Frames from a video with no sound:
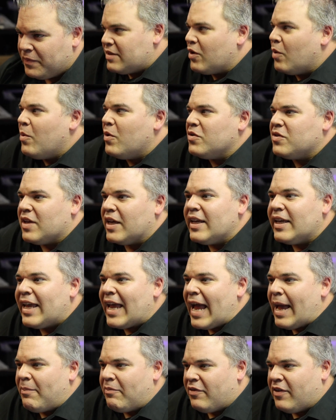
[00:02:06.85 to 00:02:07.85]
It's almost like
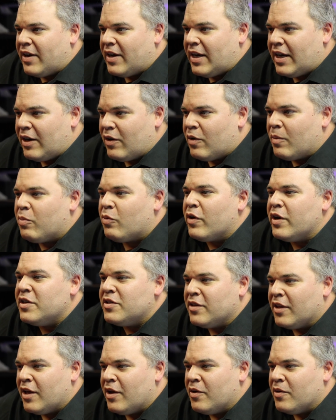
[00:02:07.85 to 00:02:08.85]
gap funding or
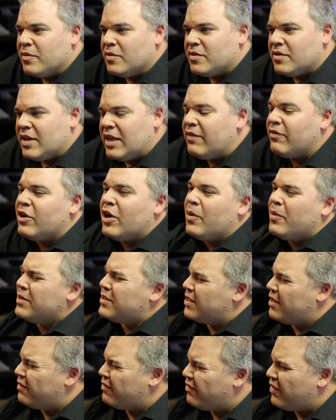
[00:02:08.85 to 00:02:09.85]
bridge loans, even though
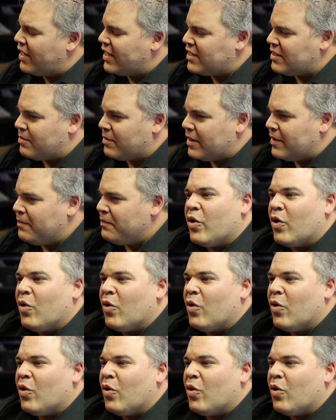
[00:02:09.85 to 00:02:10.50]
it's an investment.